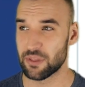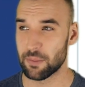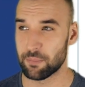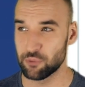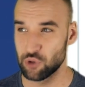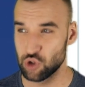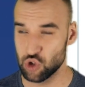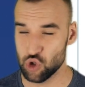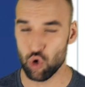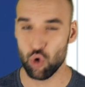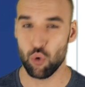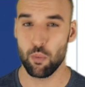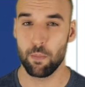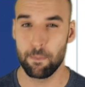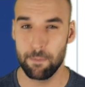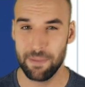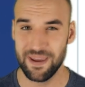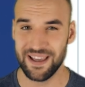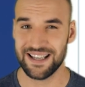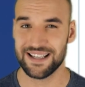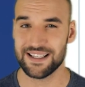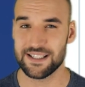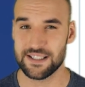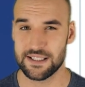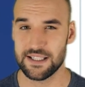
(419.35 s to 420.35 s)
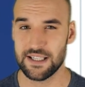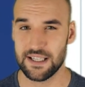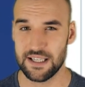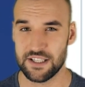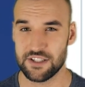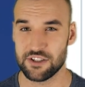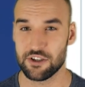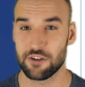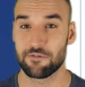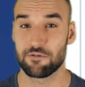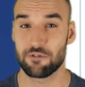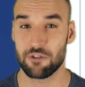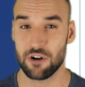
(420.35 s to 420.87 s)
the two biggest
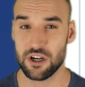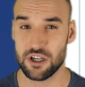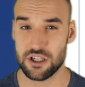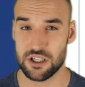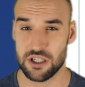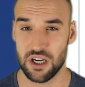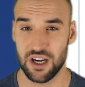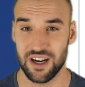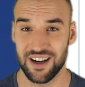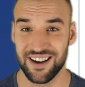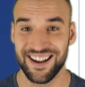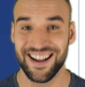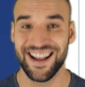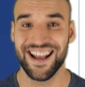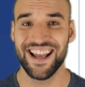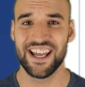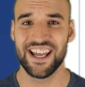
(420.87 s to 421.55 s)
cities of Russia